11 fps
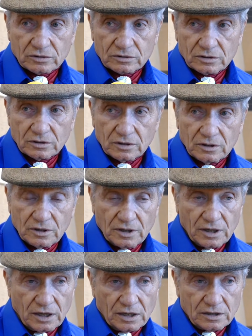
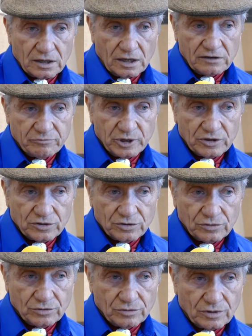Mm-hmm. And I've been
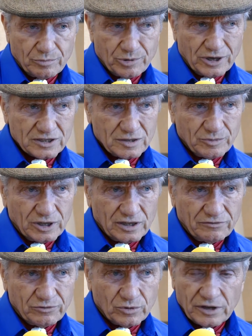to approximately
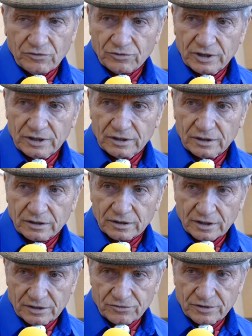43
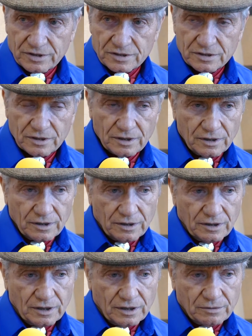countries
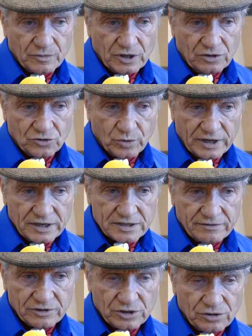in
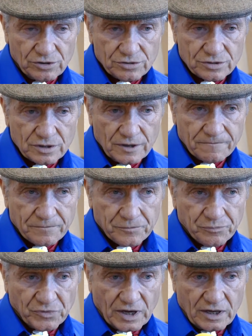27 years,
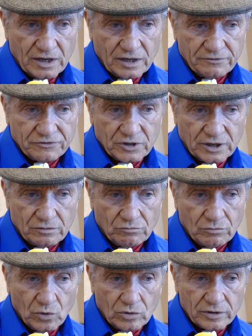and I've done
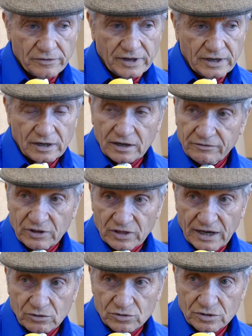more than
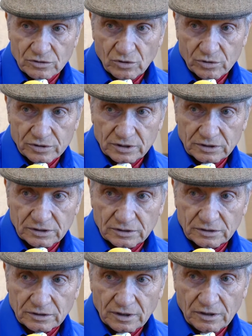11,000 horses
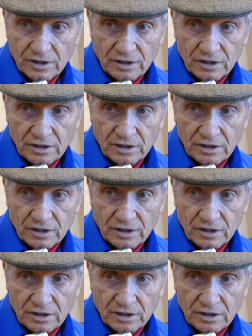mm-hmm.